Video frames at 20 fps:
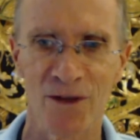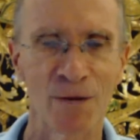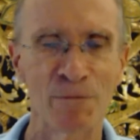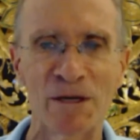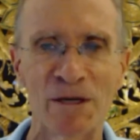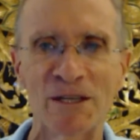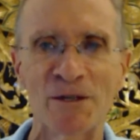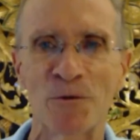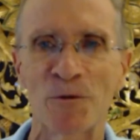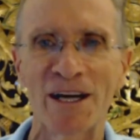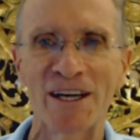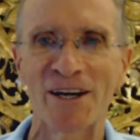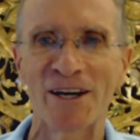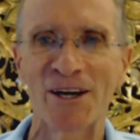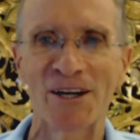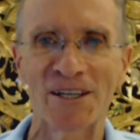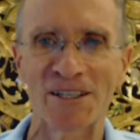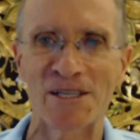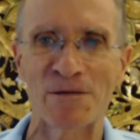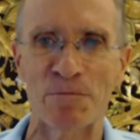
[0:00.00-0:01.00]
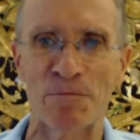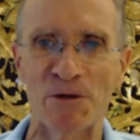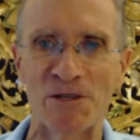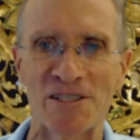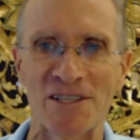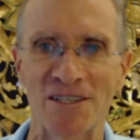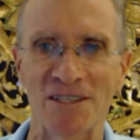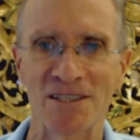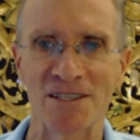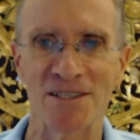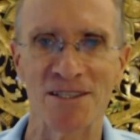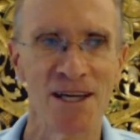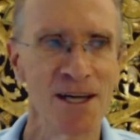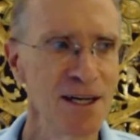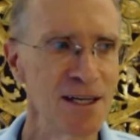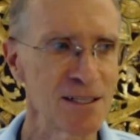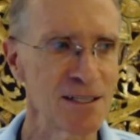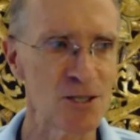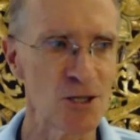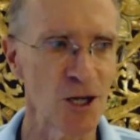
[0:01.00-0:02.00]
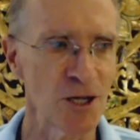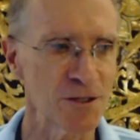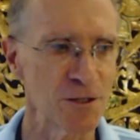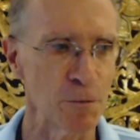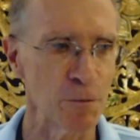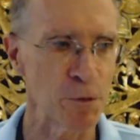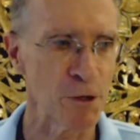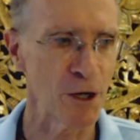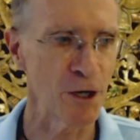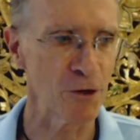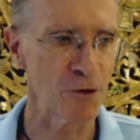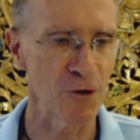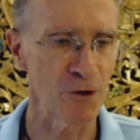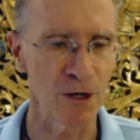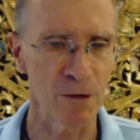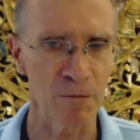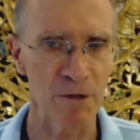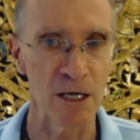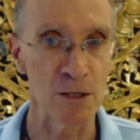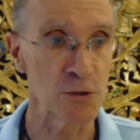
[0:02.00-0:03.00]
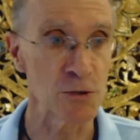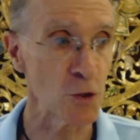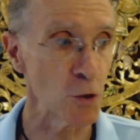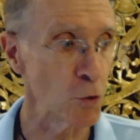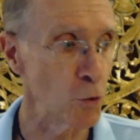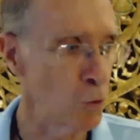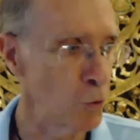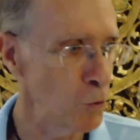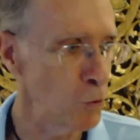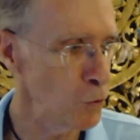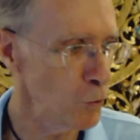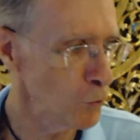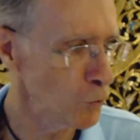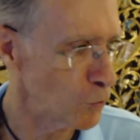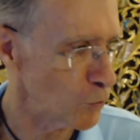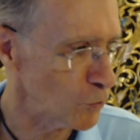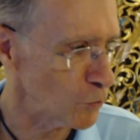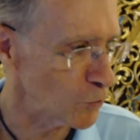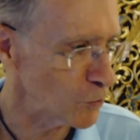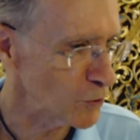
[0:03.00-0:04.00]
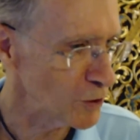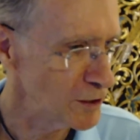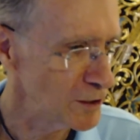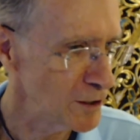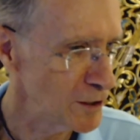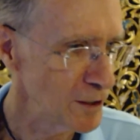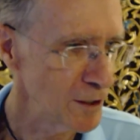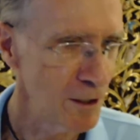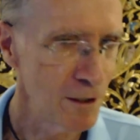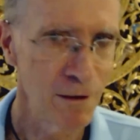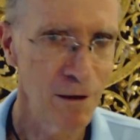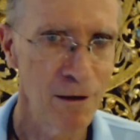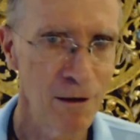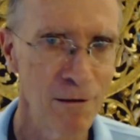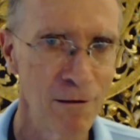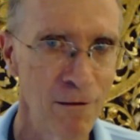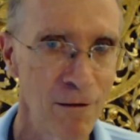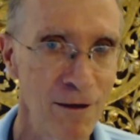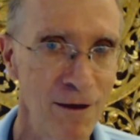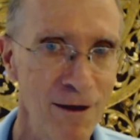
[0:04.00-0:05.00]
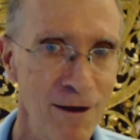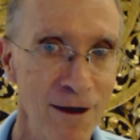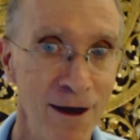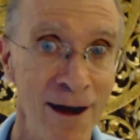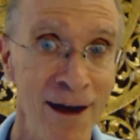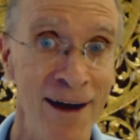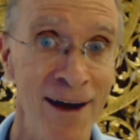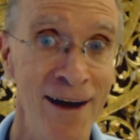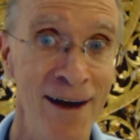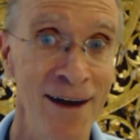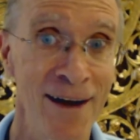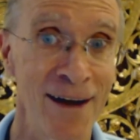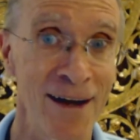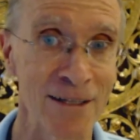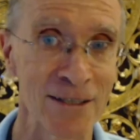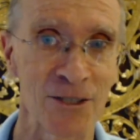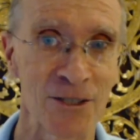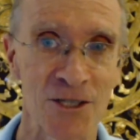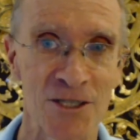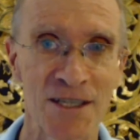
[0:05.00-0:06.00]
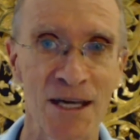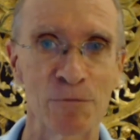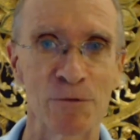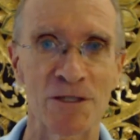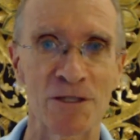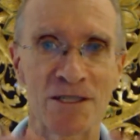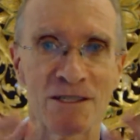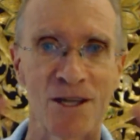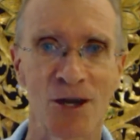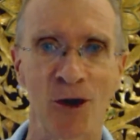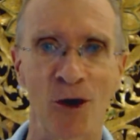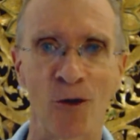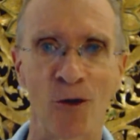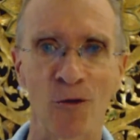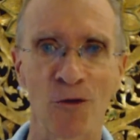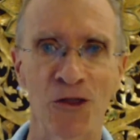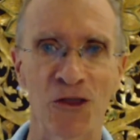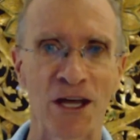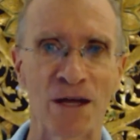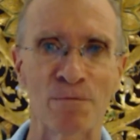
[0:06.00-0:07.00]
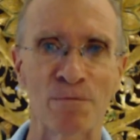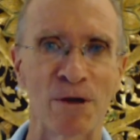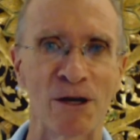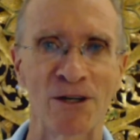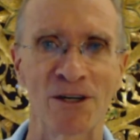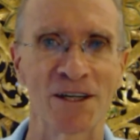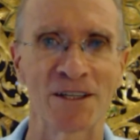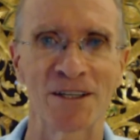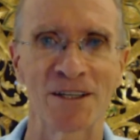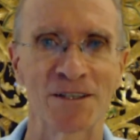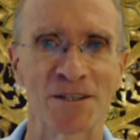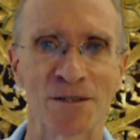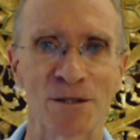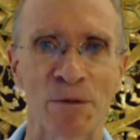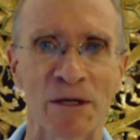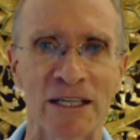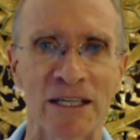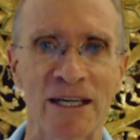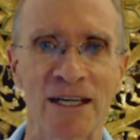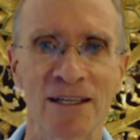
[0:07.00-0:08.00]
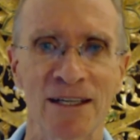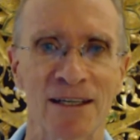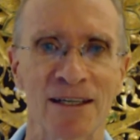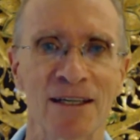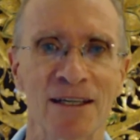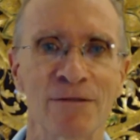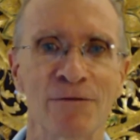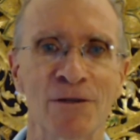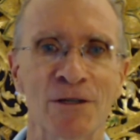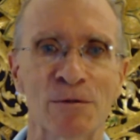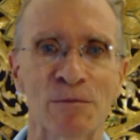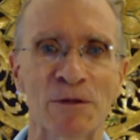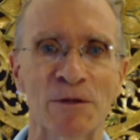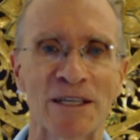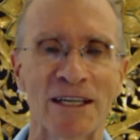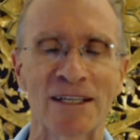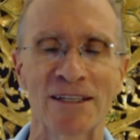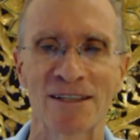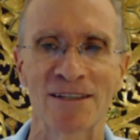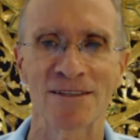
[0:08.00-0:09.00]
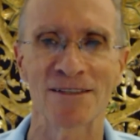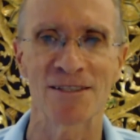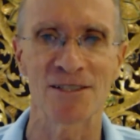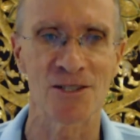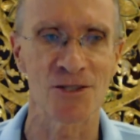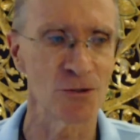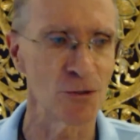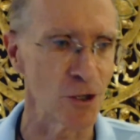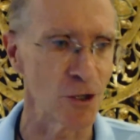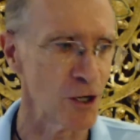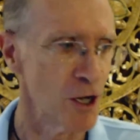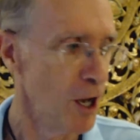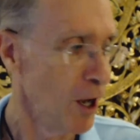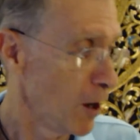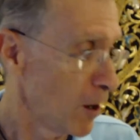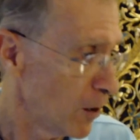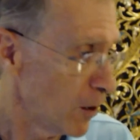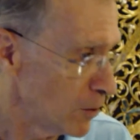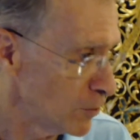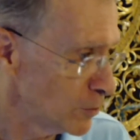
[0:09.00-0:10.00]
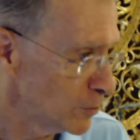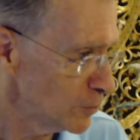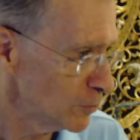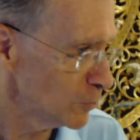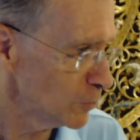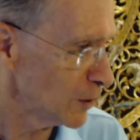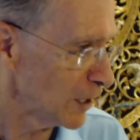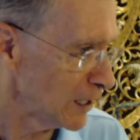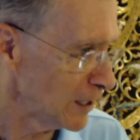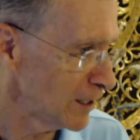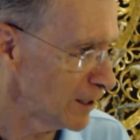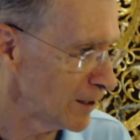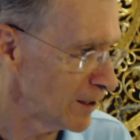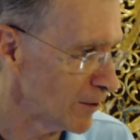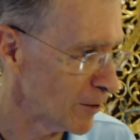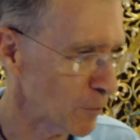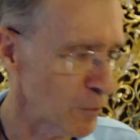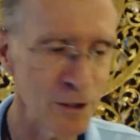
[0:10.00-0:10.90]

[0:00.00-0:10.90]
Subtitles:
I mean, the way I express it is, it's like the program goes, ooh, because that was the whole thing behind it at the beginning, even at the beginning of this talk. I